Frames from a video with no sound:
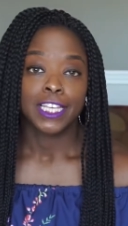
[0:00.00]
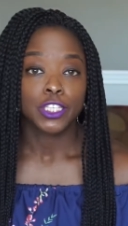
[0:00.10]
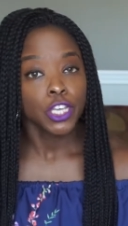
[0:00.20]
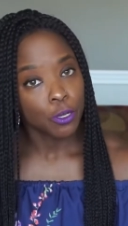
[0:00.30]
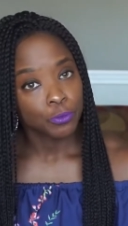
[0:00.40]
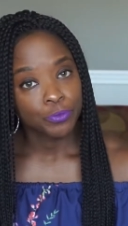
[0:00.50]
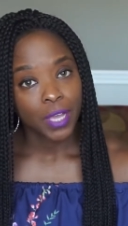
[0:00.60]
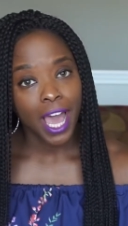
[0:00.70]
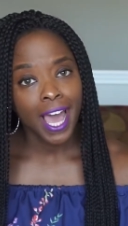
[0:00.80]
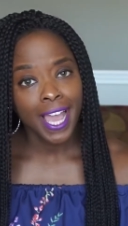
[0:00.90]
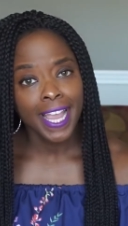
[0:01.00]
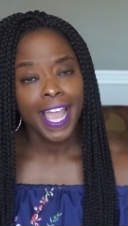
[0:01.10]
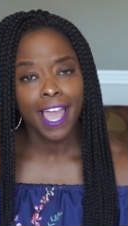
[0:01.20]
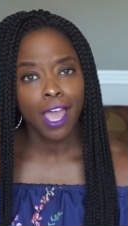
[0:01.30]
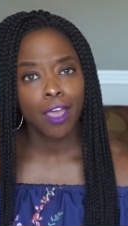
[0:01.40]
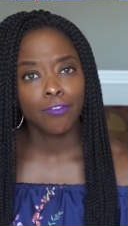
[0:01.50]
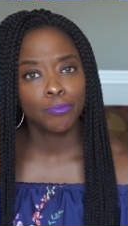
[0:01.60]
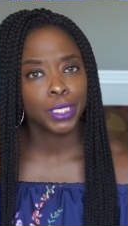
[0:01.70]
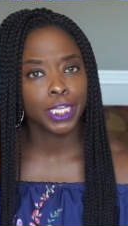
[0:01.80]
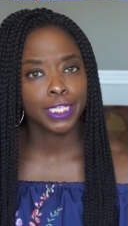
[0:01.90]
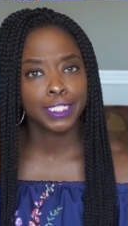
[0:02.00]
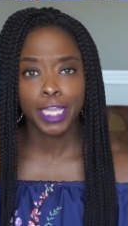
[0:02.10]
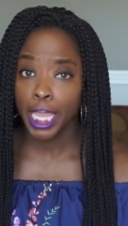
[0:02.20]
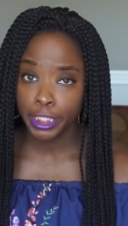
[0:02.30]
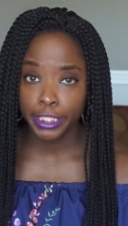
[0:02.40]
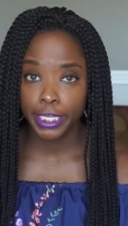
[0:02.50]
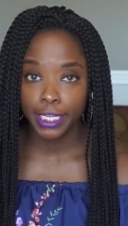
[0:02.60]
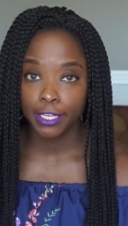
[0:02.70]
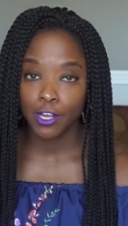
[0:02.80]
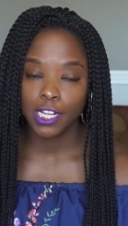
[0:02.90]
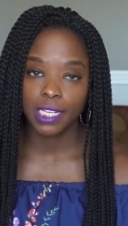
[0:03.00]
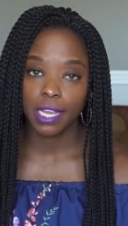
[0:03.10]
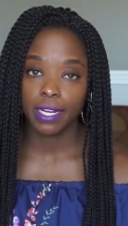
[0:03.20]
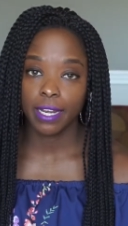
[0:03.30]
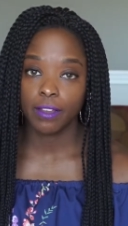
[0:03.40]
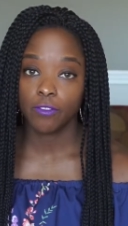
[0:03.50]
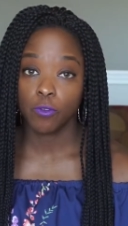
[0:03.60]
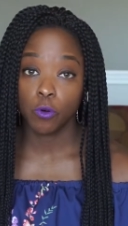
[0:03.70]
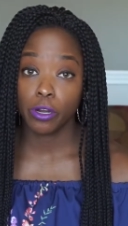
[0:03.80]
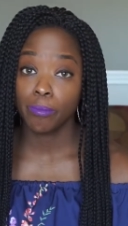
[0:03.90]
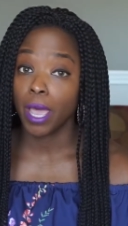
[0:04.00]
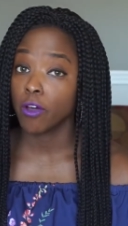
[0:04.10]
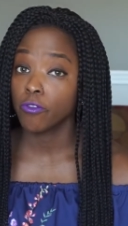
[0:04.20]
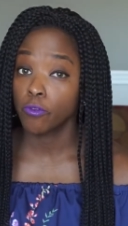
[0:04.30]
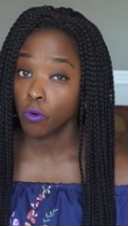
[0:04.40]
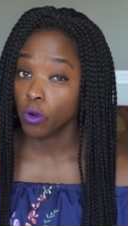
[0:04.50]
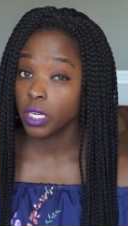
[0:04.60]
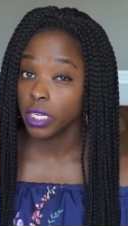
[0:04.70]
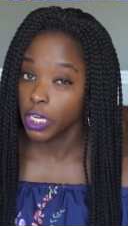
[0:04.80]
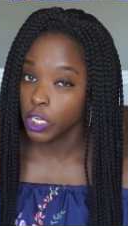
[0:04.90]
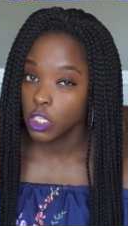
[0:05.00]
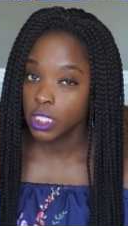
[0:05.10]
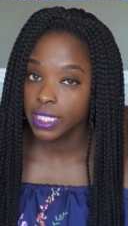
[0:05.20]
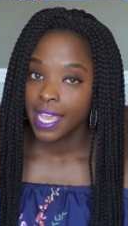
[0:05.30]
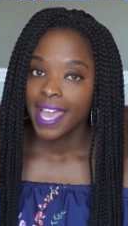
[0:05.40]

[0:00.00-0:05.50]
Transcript: So I have been dallying in online dating for about four years